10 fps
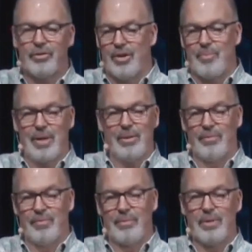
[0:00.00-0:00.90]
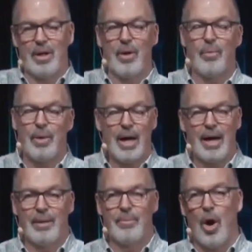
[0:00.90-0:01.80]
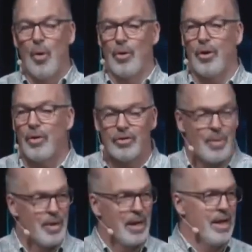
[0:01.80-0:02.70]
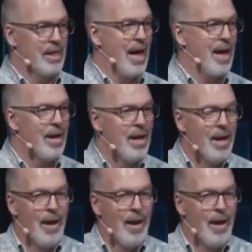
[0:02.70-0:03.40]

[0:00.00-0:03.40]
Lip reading: something, owner or something like that.